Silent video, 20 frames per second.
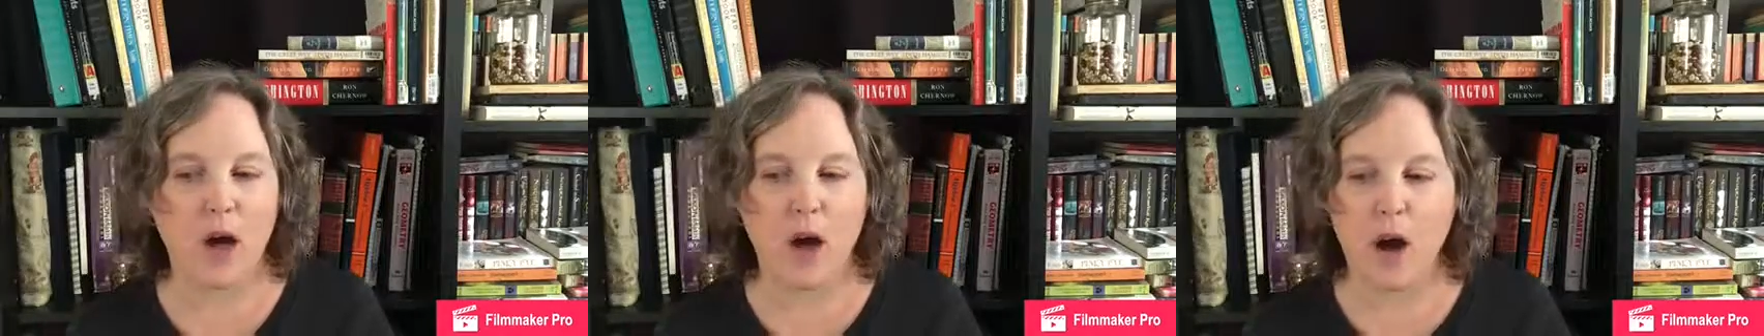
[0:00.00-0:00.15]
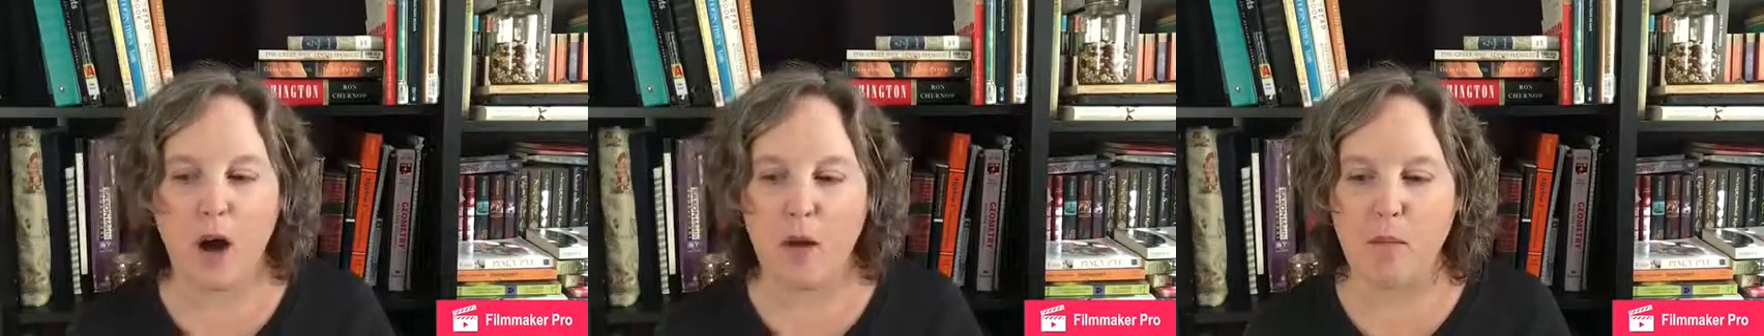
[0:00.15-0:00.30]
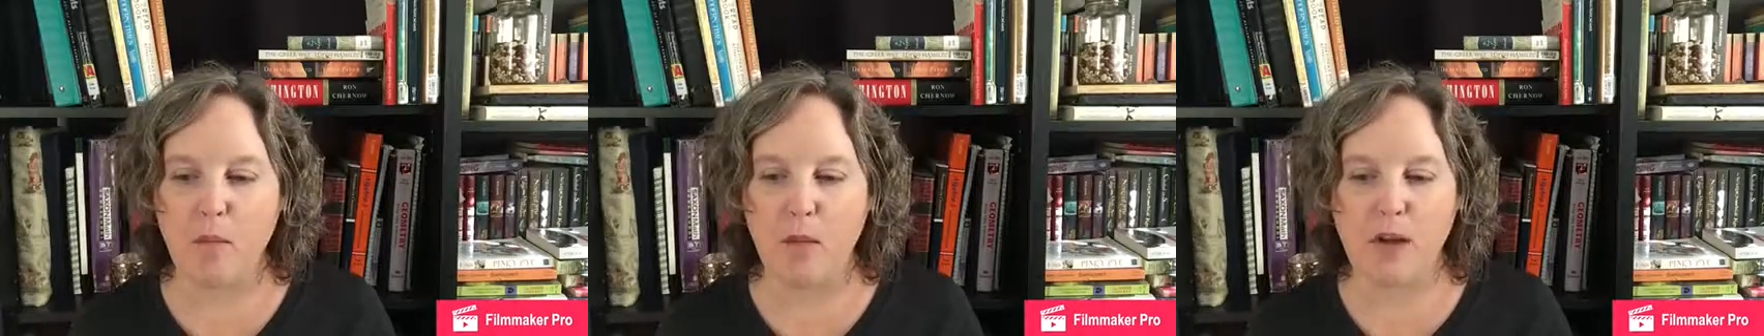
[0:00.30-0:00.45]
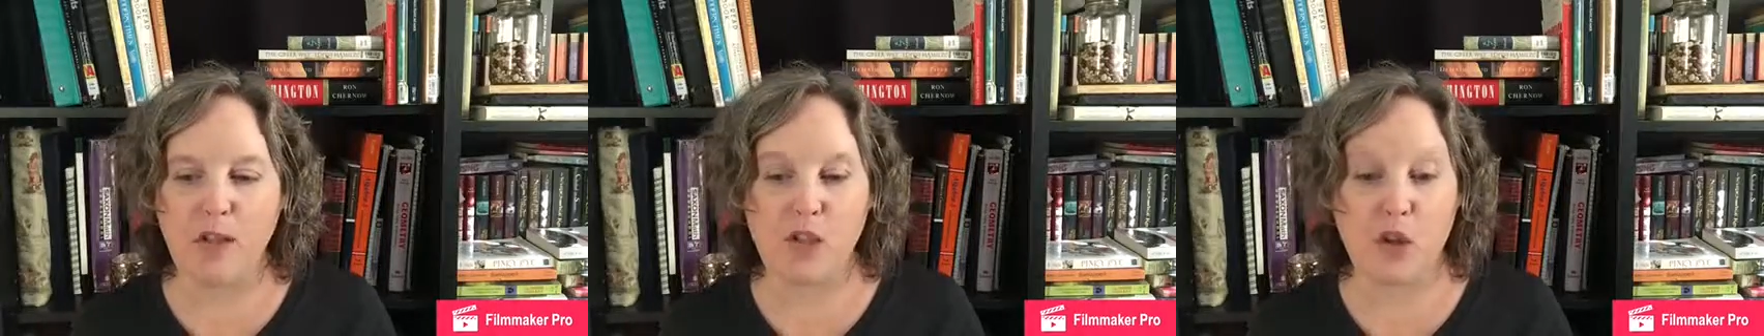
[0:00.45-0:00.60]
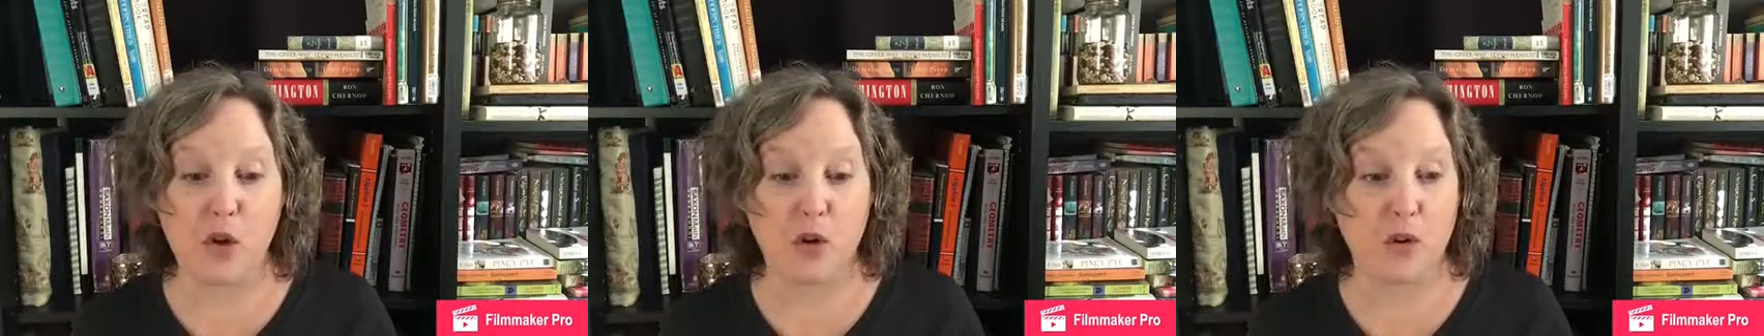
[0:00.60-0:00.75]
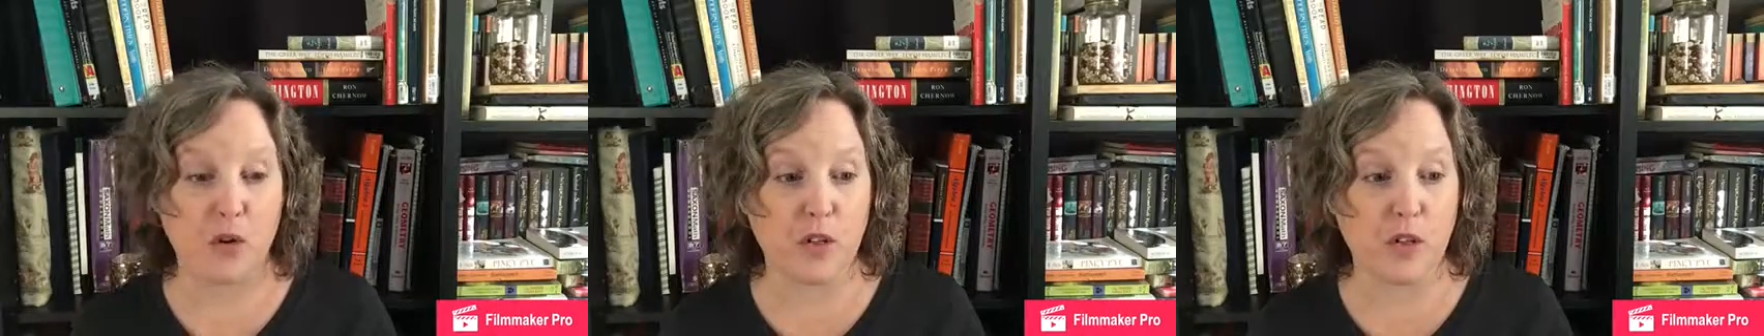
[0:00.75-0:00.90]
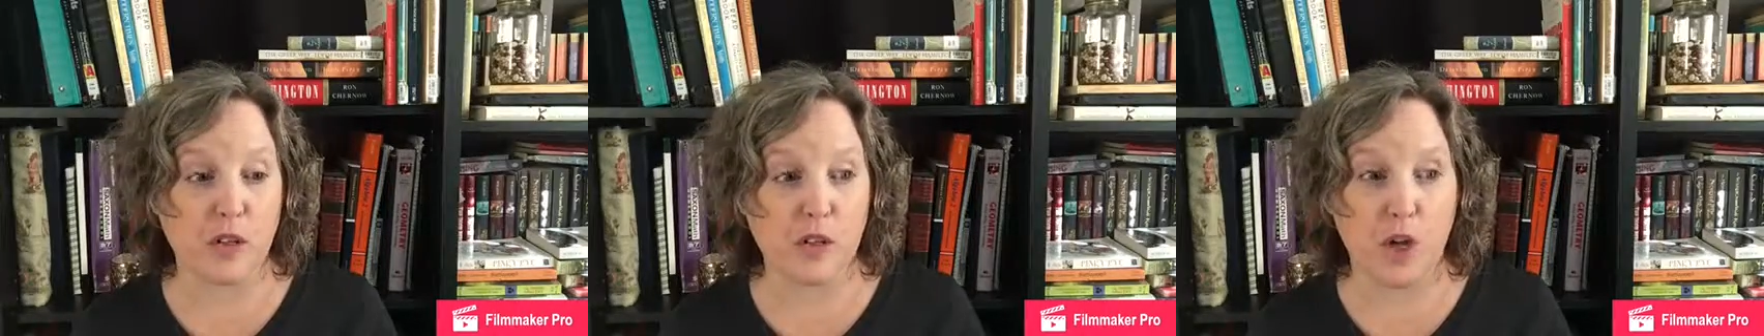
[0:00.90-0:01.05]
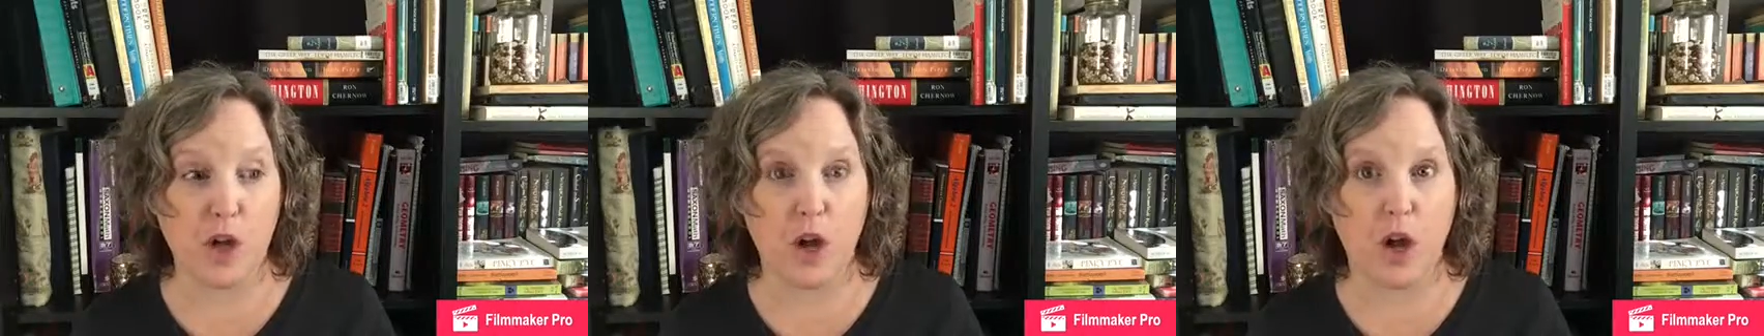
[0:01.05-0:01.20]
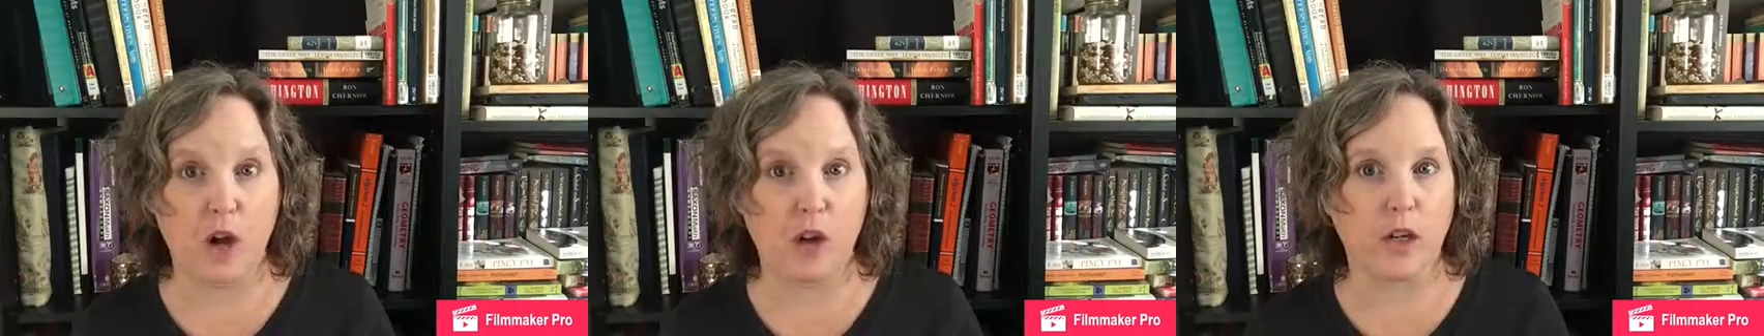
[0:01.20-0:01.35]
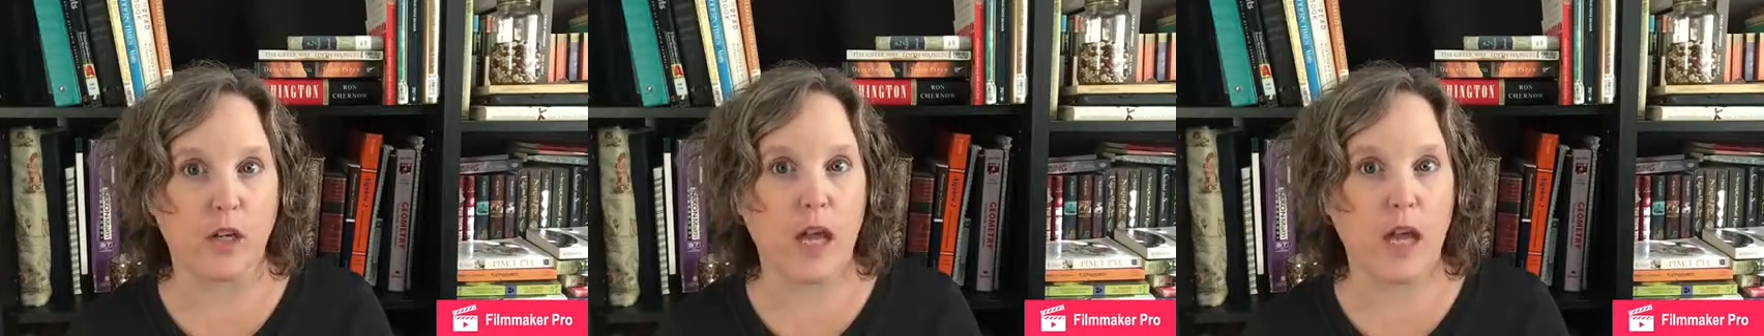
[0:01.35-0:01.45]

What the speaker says: My daughter is a